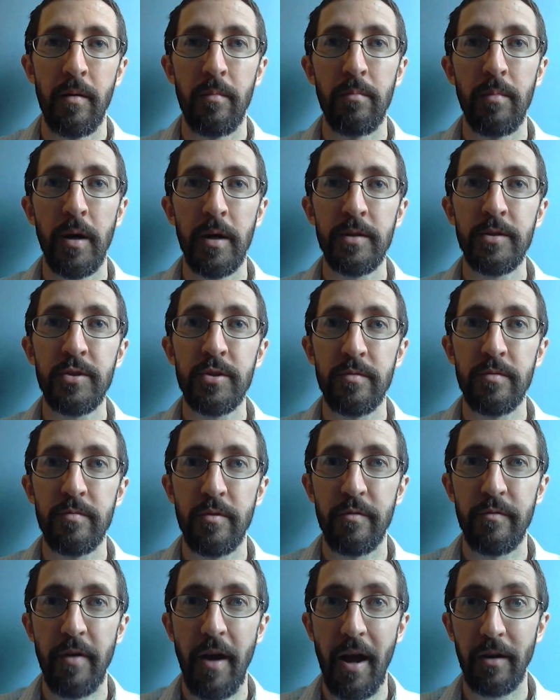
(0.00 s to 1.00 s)
Much of the
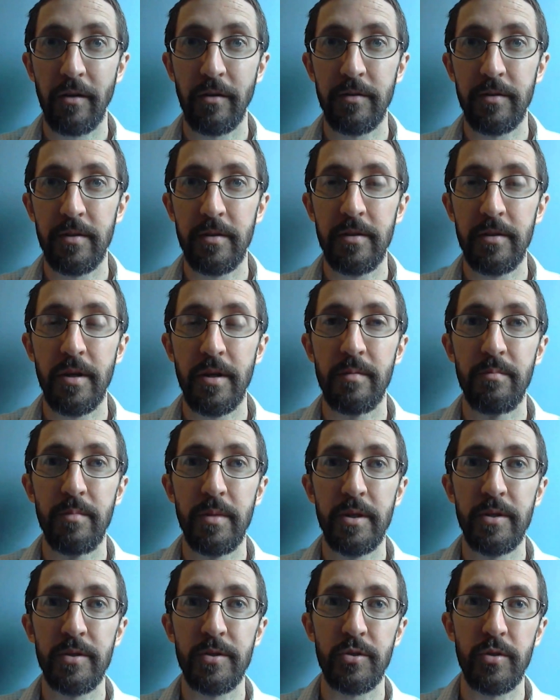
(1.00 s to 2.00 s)
faculty,
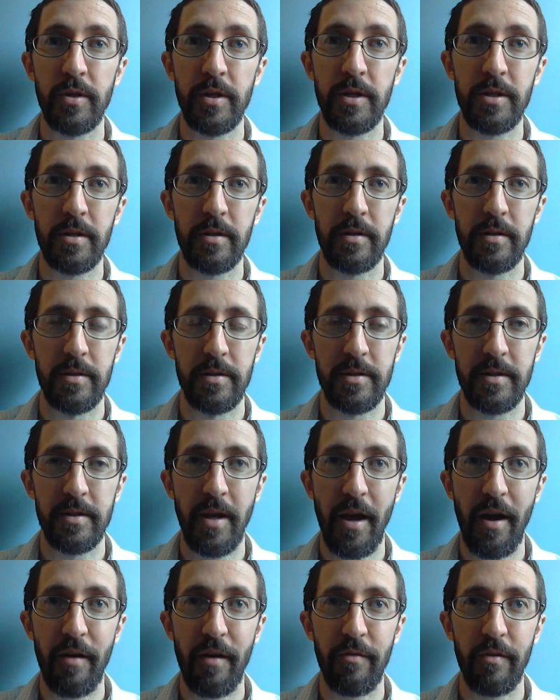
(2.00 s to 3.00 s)
administration, and
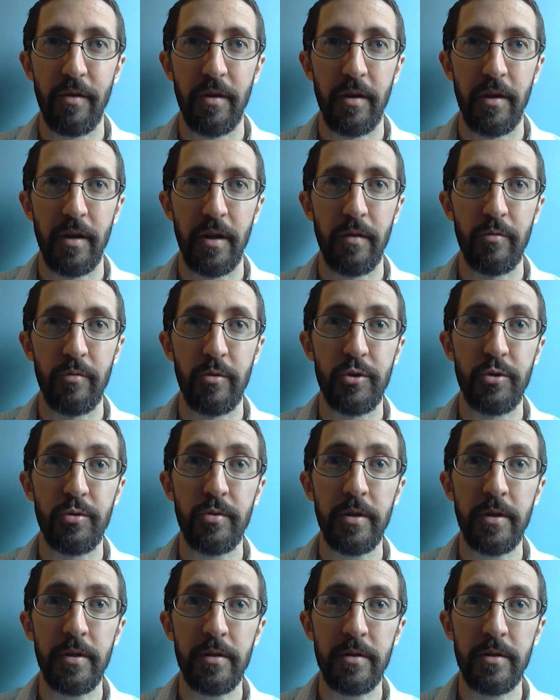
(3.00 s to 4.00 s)
staff have
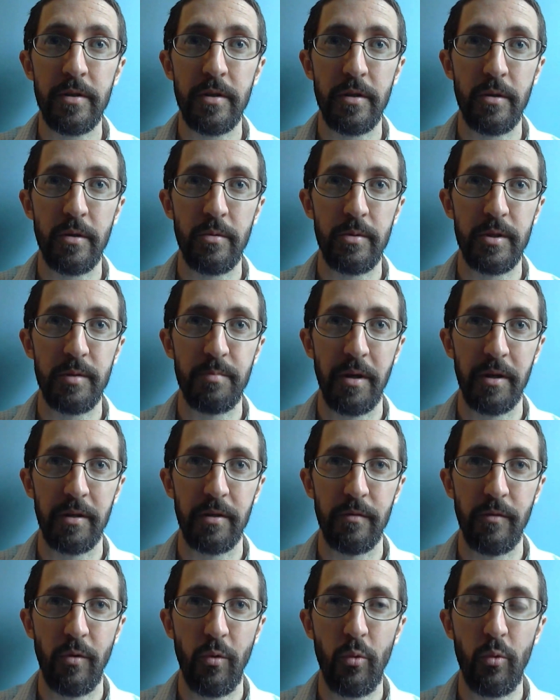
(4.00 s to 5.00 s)
retreated to their
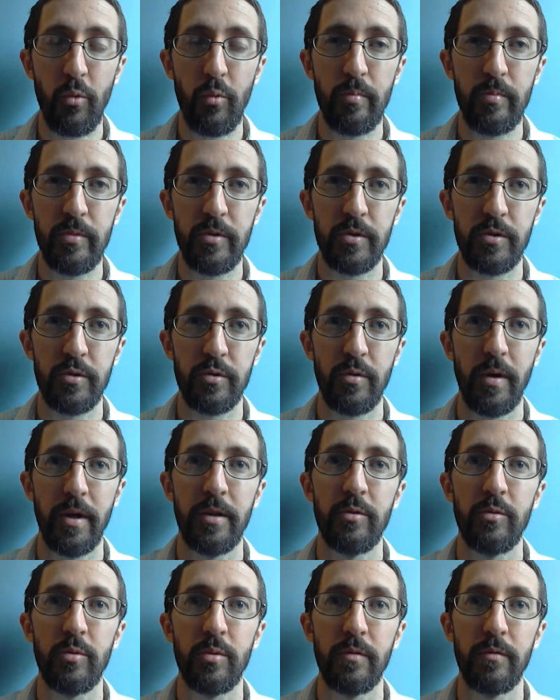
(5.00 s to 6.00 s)
respective homes,
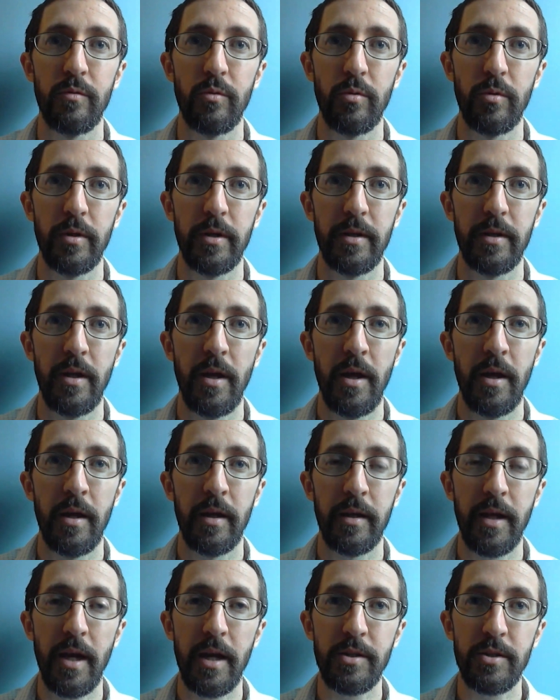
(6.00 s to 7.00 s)
trying to avoid
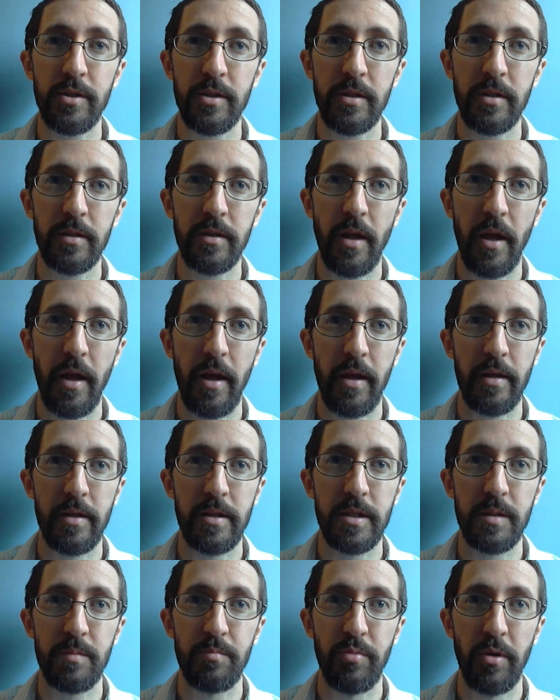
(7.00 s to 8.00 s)
catching
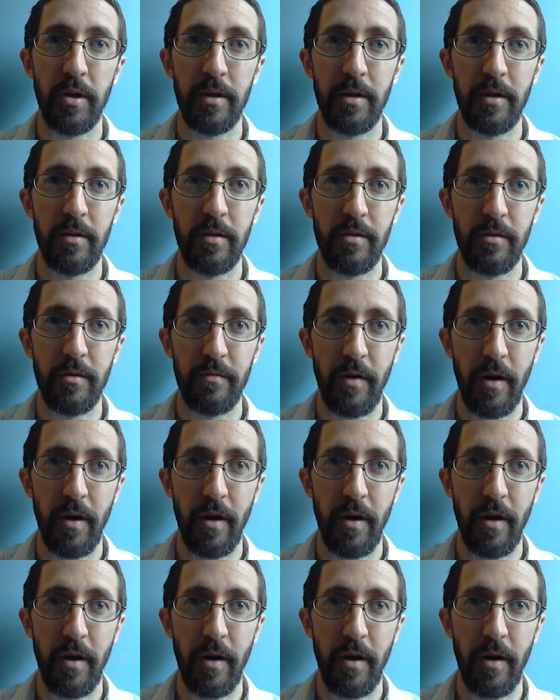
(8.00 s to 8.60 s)
and spreading the